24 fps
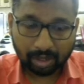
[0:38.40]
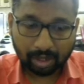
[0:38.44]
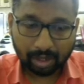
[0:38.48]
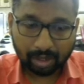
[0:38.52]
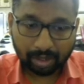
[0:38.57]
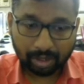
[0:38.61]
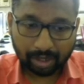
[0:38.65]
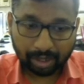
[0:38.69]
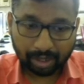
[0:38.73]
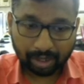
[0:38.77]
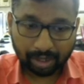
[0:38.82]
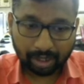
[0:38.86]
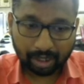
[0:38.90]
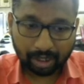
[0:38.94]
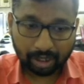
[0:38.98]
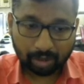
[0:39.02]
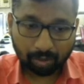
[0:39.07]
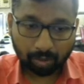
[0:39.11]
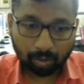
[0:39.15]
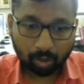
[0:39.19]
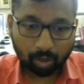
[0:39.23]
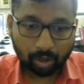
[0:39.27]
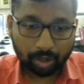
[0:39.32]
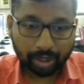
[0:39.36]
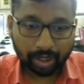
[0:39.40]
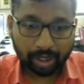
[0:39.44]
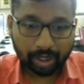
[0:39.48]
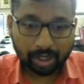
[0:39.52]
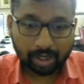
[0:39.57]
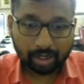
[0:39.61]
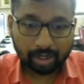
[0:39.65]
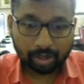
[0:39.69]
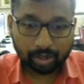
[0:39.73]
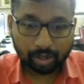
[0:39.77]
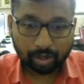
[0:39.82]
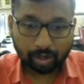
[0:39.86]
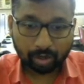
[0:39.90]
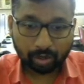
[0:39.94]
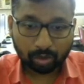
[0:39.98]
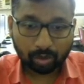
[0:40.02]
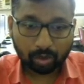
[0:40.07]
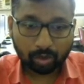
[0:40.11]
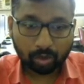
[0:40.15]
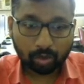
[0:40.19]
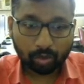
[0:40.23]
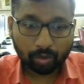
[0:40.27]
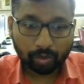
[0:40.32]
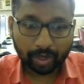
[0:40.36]
Then there is a pulley,
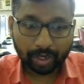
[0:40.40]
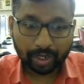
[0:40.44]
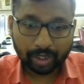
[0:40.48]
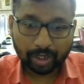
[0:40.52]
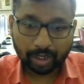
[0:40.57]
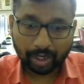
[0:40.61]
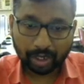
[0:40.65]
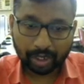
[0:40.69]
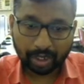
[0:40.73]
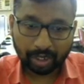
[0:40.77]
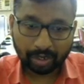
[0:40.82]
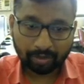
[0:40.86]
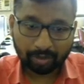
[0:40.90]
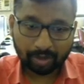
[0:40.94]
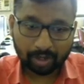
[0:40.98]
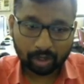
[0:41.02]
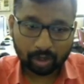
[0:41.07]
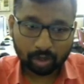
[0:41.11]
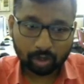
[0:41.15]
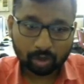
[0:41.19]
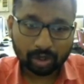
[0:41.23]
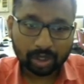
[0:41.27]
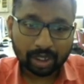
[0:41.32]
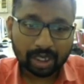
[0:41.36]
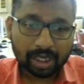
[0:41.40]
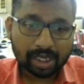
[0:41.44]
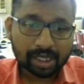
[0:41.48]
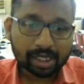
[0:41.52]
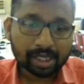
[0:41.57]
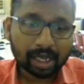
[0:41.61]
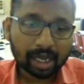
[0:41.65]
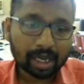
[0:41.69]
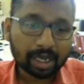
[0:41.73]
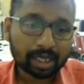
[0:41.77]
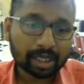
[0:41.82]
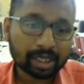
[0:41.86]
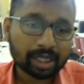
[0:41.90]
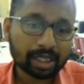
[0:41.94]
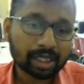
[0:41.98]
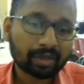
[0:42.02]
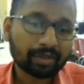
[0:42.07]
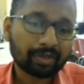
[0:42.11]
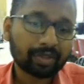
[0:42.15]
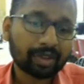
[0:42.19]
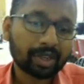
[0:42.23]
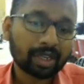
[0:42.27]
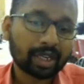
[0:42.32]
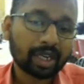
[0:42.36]
screw, wedge and lever. So these are the
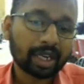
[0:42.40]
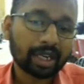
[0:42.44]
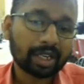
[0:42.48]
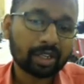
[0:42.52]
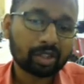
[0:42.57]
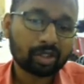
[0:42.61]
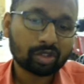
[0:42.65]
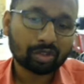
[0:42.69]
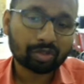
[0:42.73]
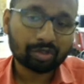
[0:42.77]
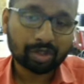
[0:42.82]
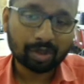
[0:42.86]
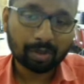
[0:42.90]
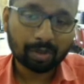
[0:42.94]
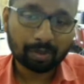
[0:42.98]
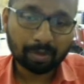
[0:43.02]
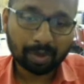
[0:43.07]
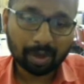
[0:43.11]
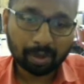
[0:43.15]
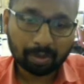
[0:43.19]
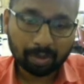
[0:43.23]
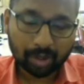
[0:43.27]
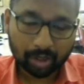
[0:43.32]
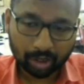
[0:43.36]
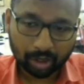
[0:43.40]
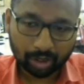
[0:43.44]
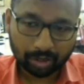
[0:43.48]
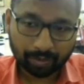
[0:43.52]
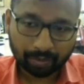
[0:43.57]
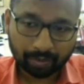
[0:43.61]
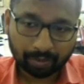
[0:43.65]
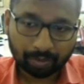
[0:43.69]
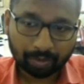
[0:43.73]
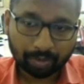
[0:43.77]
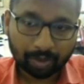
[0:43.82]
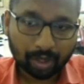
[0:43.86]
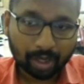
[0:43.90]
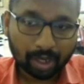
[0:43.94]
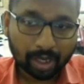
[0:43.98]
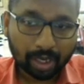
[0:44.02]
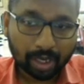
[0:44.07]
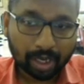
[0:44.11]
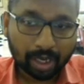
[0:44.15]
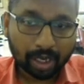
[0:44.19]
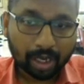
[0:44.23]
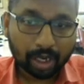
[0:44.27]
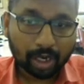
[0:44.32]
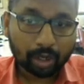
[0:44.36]
different kinds of simple machine.
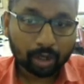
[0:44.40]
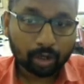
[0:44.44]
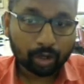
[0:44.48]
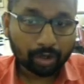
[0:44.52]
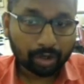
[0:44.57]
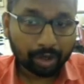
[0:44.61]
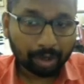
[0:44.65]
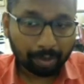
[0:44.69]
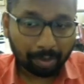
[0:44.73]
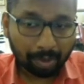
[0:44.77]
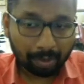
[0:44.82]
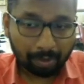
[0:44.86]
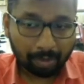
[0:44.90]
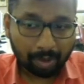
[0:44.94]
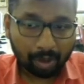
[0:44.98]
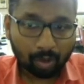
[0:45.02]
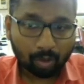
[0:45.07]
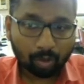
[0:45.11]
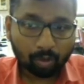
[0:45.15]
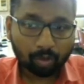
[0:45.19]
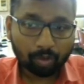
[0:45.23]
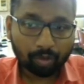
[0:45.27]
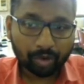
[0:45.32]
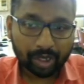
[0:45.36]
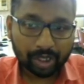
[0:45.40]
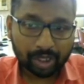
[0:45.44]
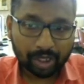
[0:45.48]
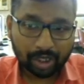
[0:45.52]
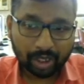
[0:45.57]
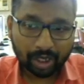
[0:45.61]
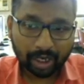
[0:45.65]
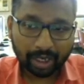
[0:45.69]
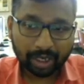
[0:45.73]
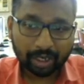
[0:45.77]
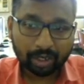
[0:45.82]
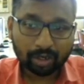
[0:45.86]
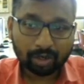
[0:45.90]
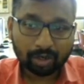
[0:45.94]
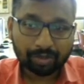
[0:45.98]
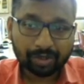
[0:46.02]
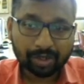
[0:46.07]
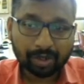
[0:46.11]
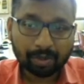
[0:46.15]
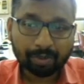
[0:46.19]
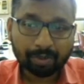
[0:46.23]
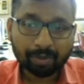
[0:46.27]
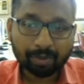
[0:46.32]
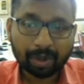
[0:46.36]
Do you remember which kind of
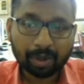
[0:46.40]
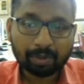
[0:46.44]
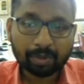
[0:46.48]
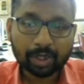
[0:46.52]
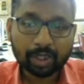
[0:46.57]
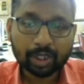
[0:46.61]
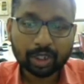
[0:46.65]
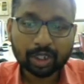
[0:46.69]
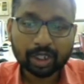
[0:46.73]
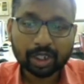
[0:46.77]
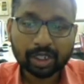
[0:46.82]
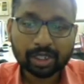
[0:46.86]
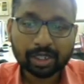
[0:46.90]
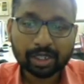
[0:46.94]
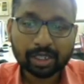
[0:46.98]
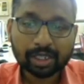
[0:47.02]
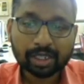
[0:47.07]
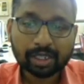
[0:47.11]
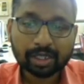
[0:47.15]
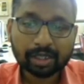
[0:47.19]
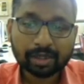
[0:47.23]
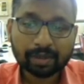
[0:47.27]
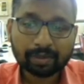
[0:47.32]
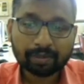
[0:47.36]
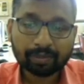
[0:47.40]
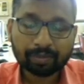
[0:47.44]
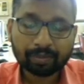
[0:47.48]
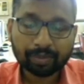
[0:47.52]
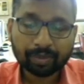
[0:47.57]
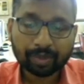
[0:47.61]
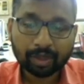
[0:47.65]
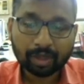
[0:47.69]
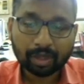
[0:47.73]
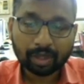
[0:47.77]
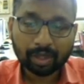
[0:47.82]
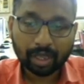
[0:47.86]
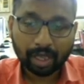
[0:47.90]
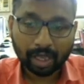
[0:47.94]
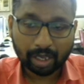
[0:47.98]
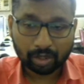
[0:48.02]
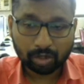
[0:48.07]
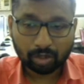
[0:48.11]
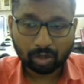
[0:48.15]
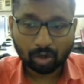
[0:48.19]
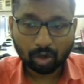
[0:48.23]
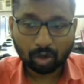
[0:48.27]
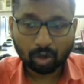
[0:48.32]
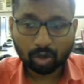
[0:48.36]
simple machine is this? As
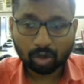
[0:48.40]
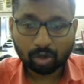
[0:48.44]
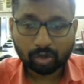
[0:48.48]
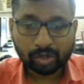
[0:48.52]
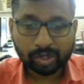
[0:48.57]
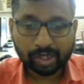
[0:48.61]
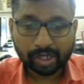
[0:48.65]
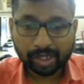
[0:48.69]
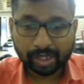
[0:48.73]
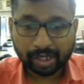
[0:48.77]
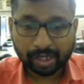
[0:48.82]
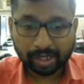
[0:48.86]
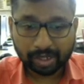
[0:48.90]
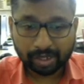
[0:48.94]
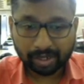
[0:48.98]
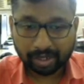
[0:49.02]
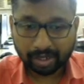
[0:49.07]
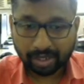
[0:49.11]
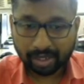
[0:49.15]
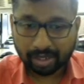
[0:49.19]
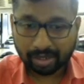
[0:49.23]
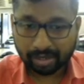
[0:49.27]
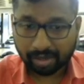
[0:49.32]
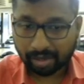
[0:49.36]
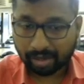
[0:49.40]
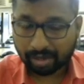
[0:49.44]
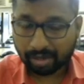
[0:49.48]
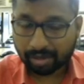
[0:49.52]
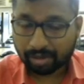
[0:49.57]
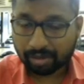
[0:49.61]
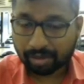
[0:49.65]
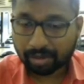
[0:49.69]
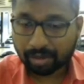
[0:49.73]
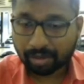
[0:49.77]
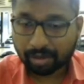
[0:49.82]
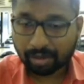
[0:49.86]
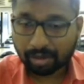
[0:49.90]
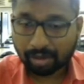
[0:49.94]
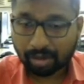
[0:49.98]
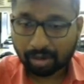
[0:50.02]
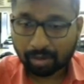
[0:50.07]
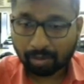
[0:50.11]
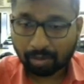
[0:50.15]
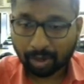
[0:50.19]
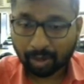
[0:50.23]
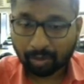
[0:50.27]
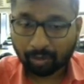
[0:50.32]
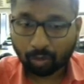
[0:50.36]
you all know, this is a scissor.
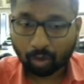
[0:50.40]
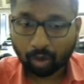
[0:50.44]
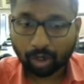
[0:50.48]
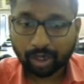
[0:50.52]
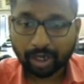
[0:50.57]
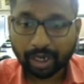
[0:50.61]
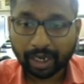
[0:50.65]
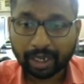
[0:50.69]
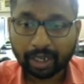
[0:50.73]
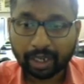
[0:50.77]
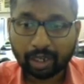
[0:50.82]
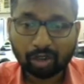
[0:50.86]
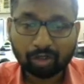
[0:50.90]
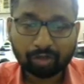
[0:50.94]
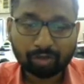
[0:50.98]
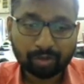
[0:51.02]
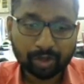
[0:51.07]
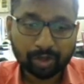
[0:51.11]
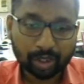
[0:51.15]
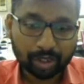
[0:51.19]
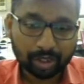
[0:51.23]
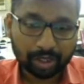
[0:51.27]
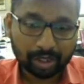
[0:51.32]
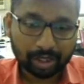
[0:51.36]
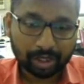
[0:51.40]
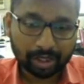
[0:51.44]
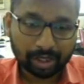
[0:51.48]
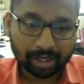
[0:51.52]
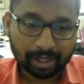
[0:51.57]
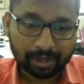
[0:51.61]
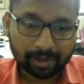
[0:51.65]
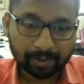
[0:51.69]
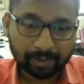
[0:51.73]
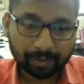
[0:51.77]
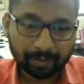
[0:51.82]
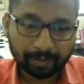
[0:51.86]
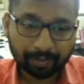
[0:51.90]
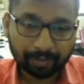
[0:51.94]
But what kind of machine it is?